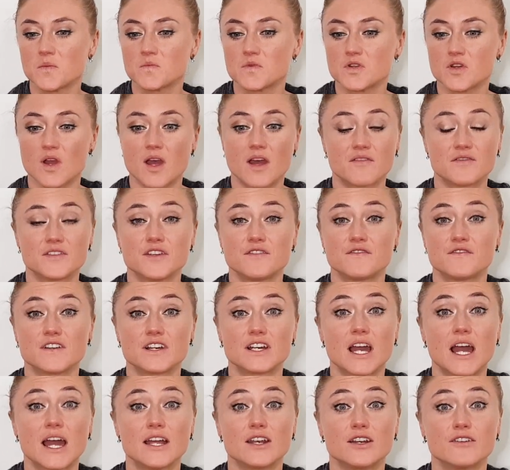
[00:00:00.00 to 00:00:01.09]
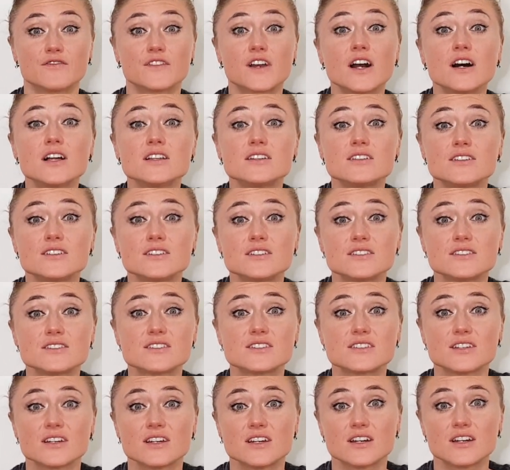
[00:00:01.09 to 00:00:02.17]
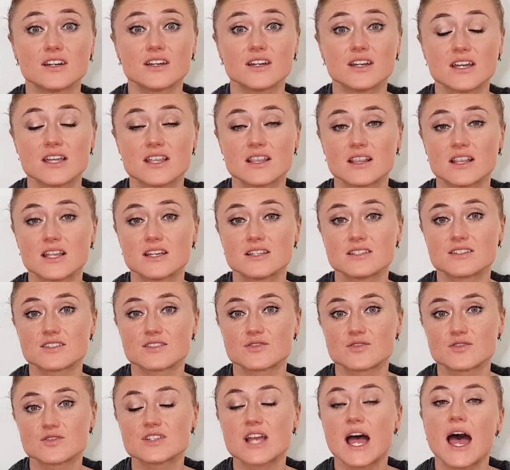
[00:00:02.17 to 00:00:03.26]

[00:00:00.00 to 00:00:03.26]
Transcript: You have different kind of colors in lentils.